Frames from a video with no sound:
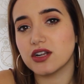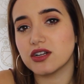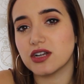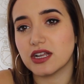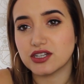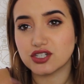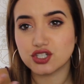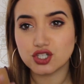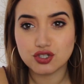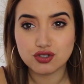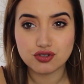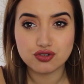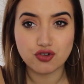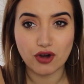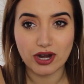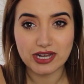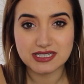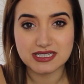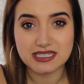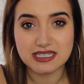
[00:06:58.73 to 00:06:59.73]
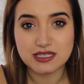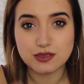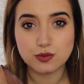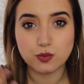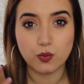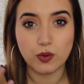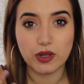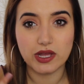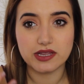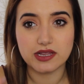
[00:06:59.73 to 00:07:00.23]
like
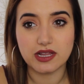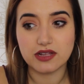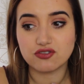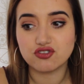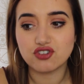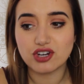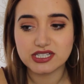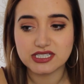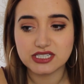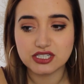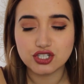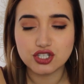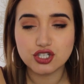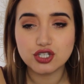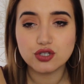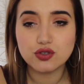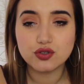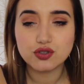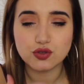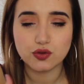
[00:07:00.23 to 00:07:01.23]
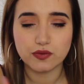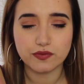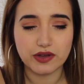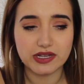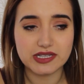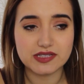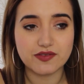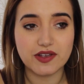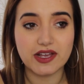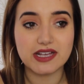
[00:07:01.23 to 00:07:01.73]
dresses with like dressy shoes or
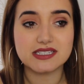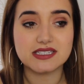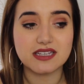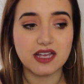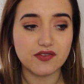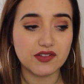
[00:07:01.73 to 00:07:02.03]
vice versa.